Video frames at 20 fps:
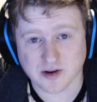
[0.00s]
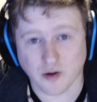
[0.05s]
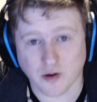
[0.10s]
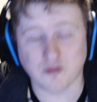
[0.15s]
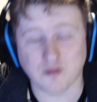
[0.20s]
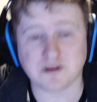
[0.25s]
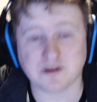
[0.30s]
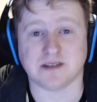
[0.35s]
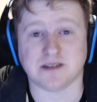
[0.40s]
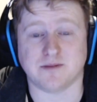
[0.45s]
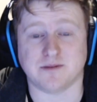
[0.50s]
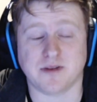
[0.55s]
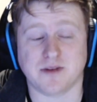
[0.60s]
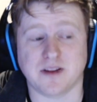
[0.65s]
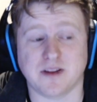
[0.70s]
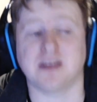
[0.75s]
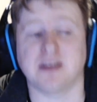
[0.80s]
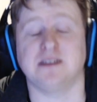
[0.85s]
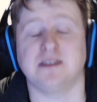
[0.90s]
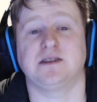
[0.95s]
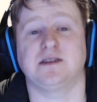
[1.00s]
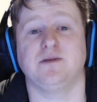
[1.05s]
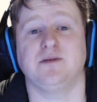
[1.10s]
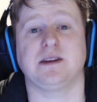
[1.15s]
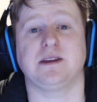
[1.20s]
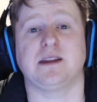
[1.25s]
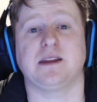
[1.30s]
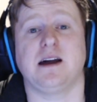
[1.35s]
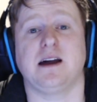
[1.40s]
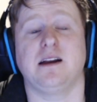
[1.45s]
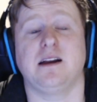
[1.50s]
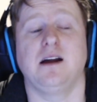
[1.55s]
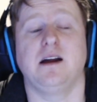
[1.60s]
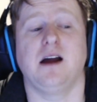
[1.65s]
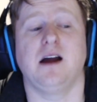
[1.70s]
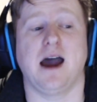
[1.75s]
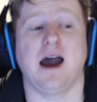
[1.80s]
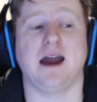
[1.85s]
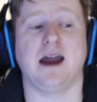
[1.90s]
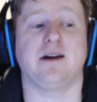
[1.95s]
awesome that he's doing that.
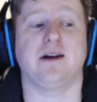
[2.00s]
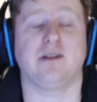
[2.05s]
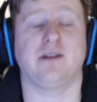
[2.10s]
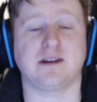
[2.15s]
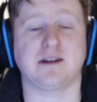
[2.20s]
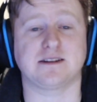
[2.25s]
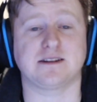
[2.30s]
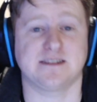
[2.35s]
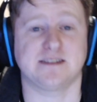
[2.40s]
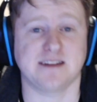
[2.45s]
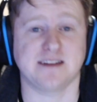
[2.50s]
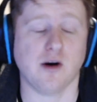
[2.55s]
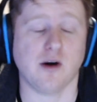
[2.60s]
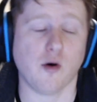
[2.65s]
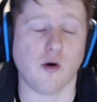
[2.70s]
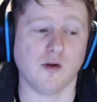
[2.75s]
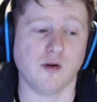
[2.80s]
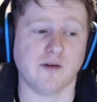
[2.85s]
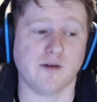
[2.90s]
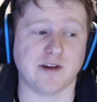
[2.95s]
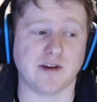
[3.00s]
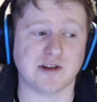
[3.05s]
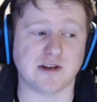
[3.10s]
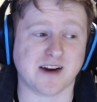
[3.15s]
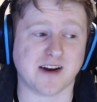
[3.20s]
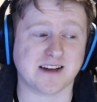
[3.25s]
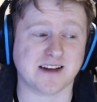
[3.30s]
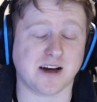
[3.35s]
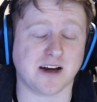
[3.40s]
And I'd like to see all of those tracks.